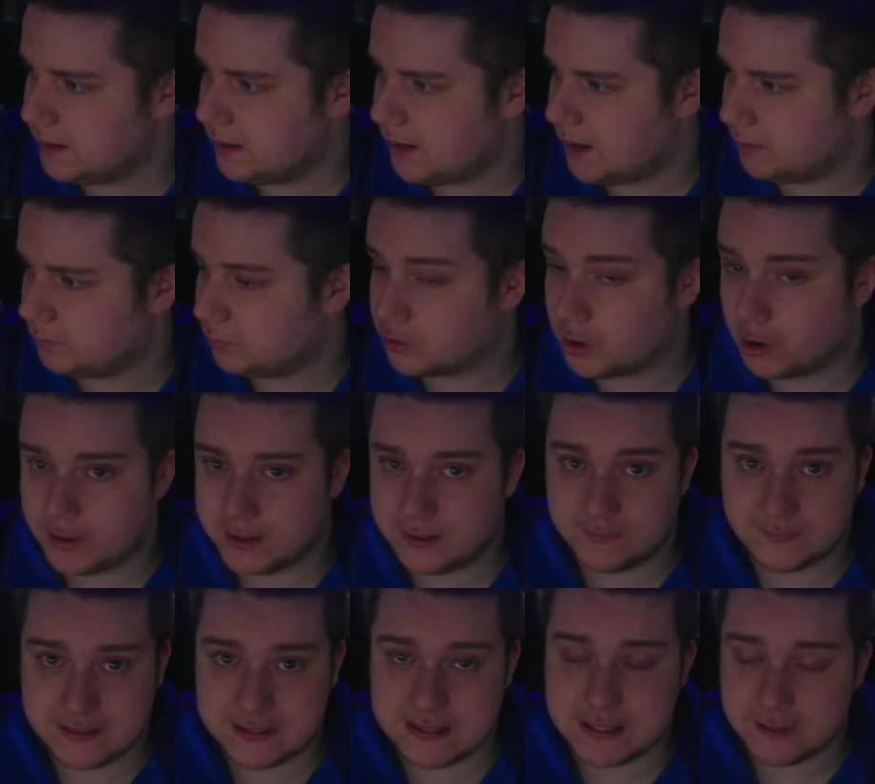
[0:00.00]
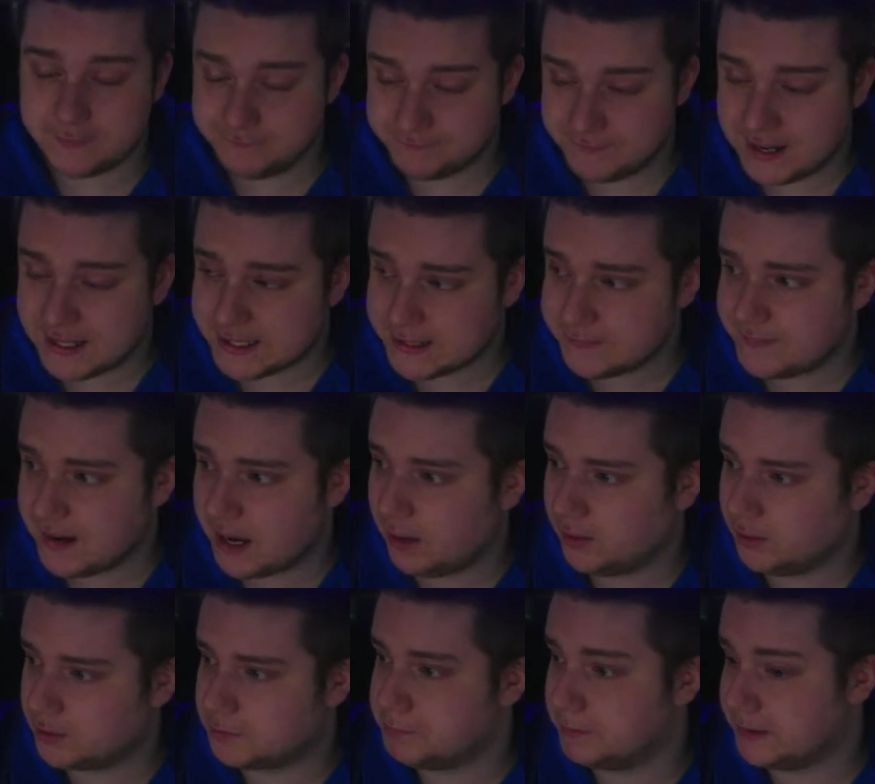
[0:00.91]
regarding the convective
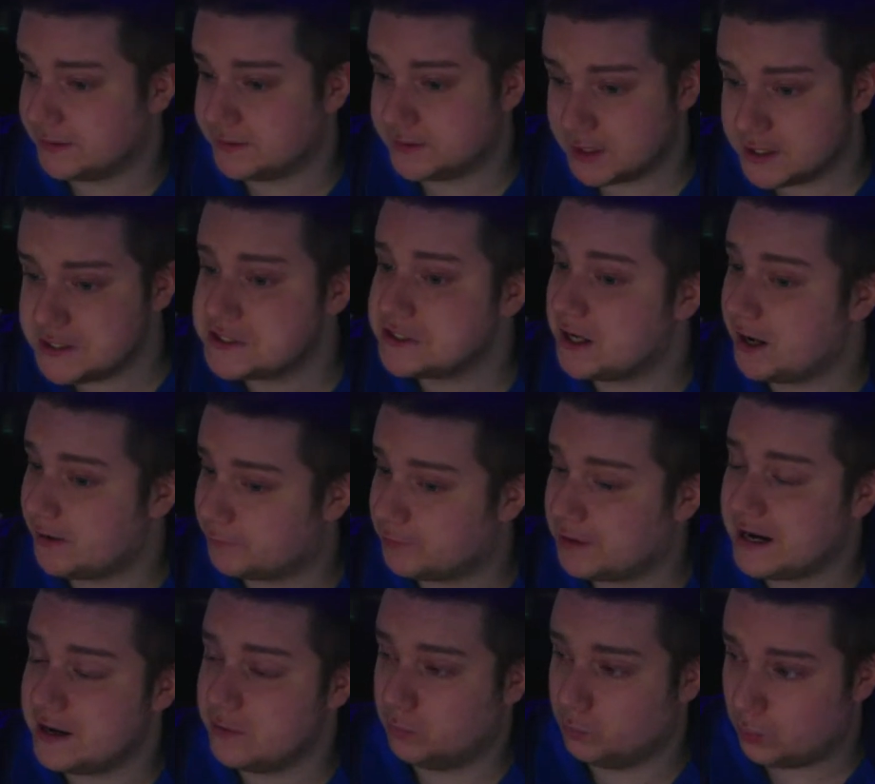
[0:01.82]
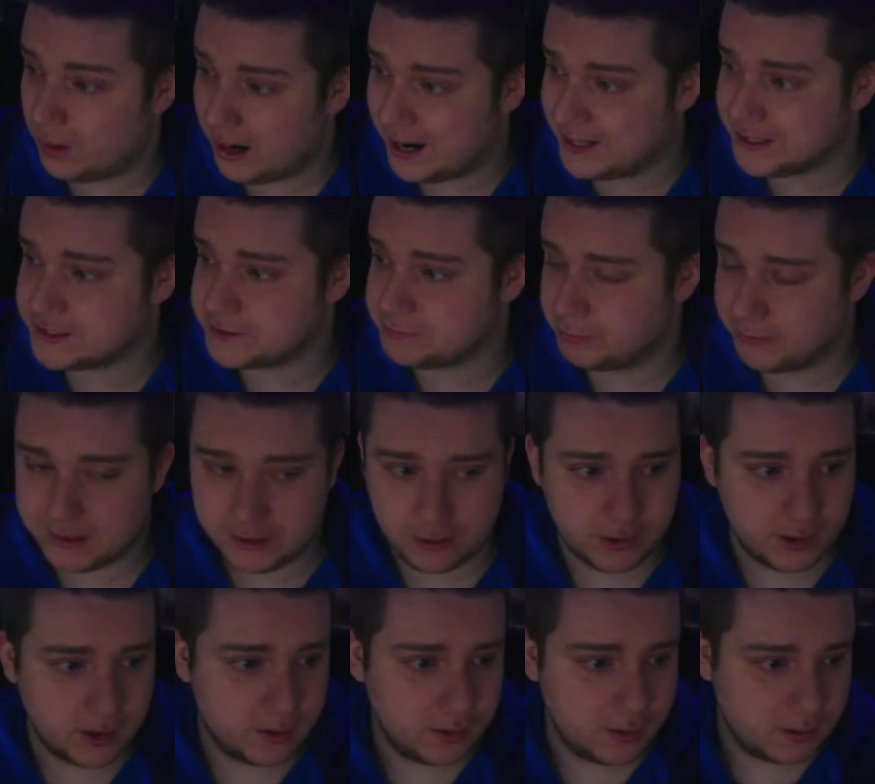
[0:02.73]
outlook, but it does cover a widespread
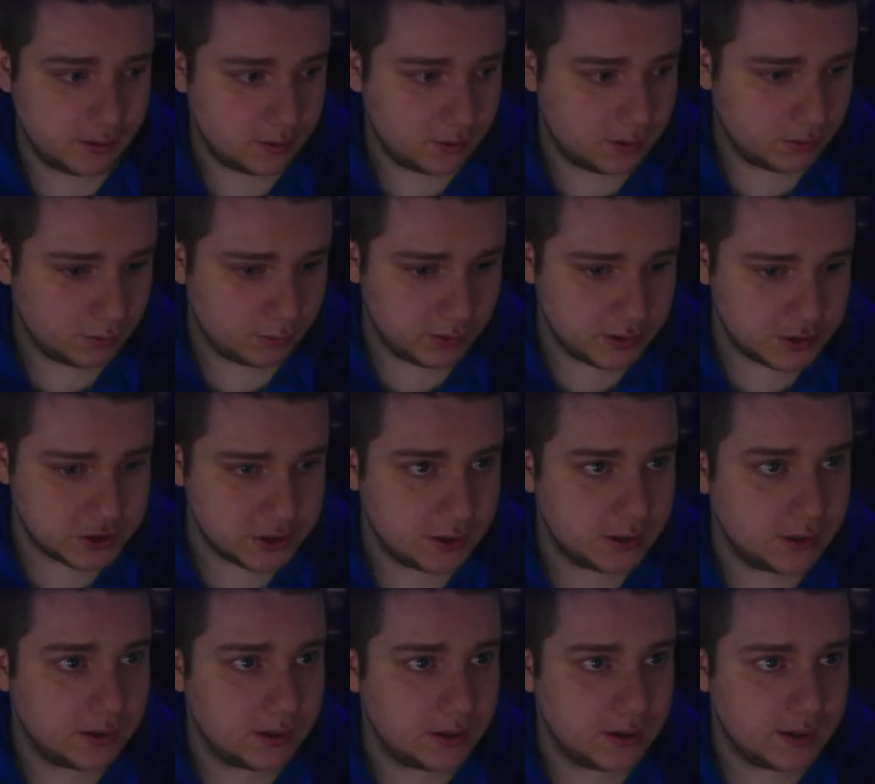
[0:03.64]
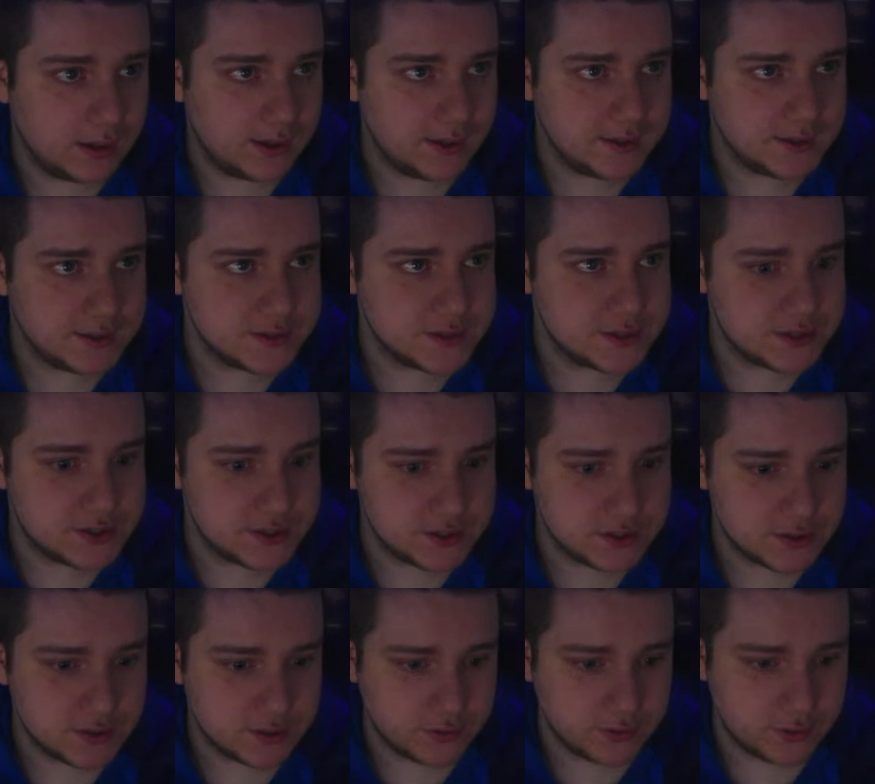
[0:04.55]
area, which it
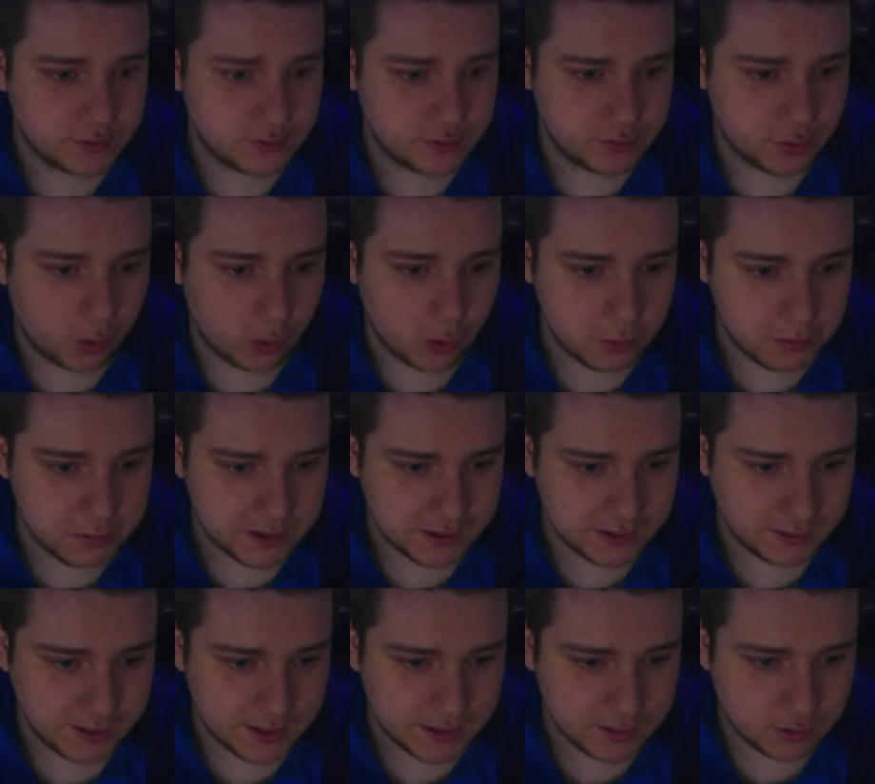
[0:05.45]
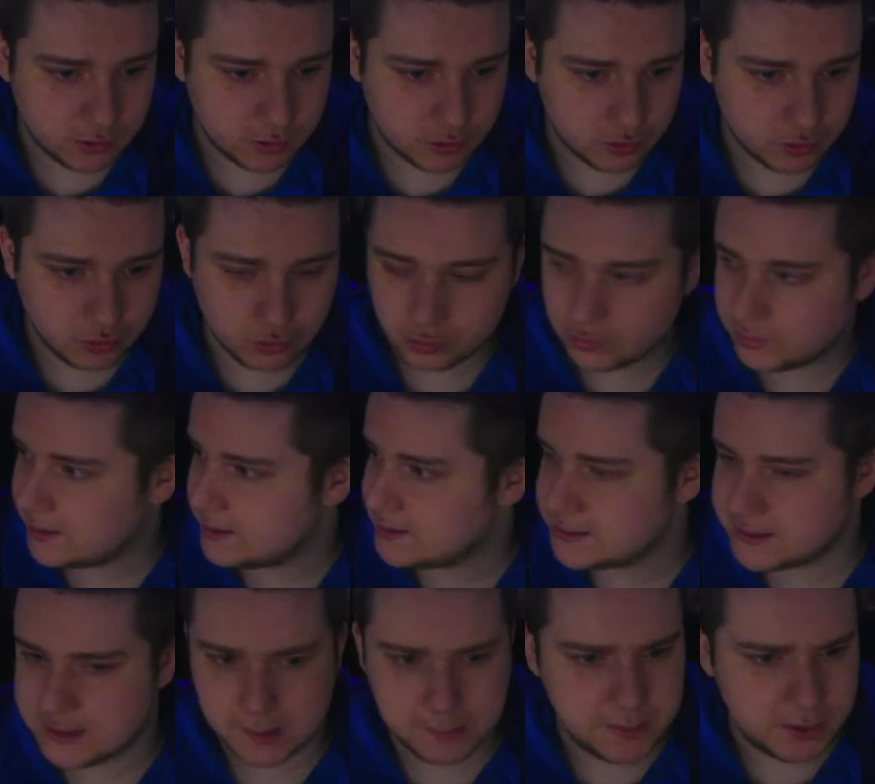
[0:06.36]
is storming like
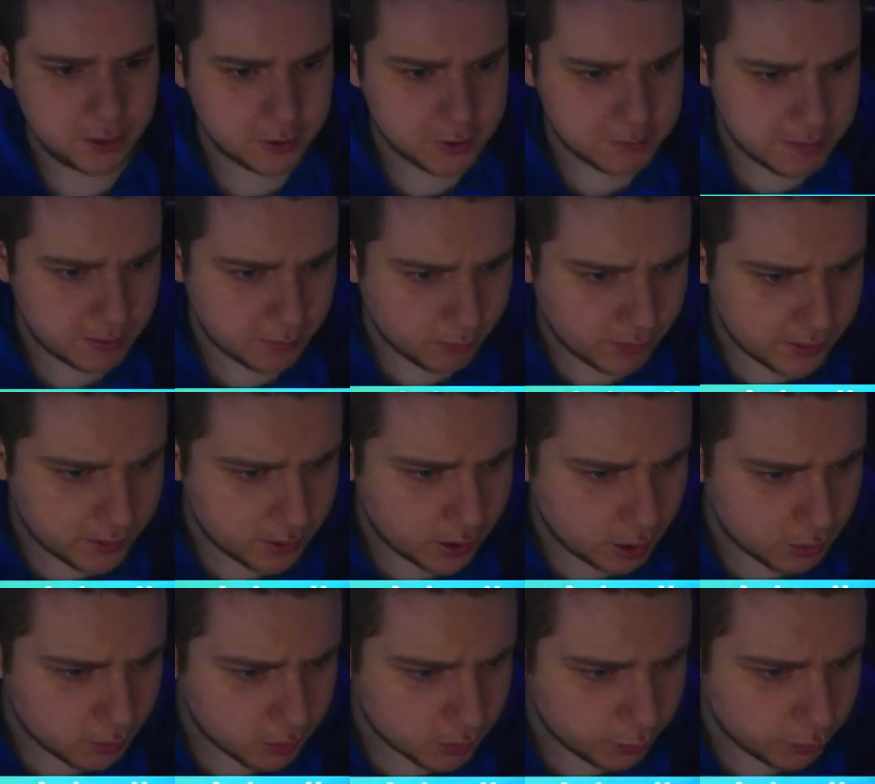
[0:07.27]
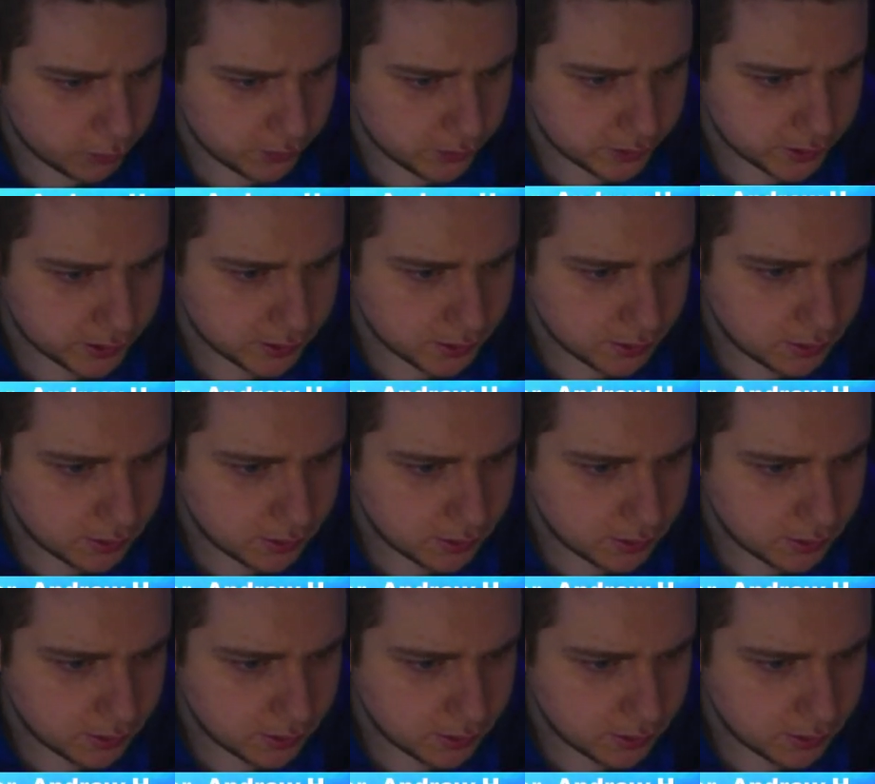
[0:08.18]
crazy. Let me look at my radar real quickly.